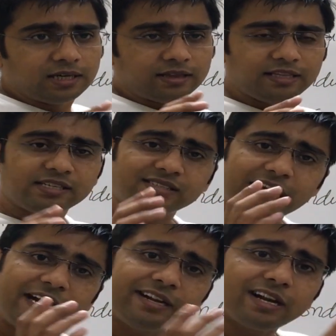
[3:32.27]
the
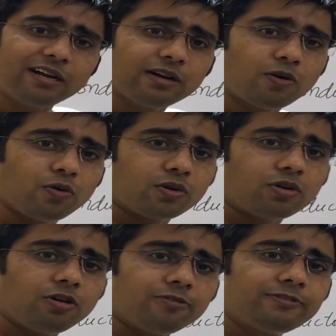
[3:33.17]
central
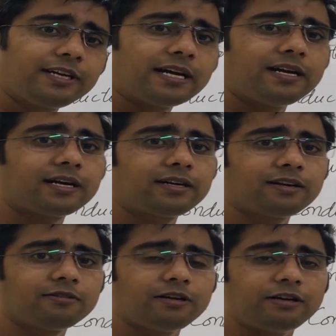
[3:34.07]
core of the
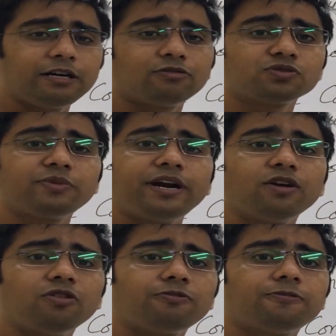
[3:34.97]
conductor, it was made
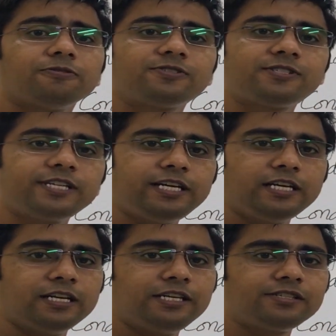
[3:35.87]
of
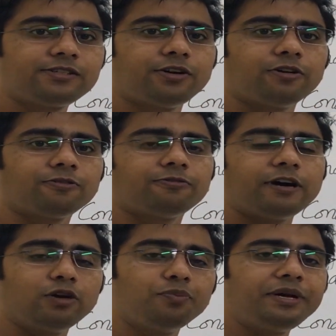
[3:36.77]
steel instead of
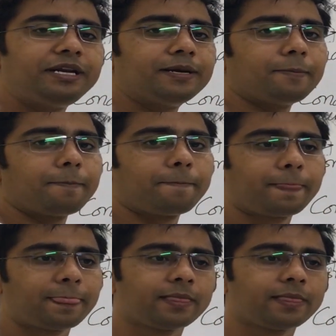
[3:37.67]
aluminum.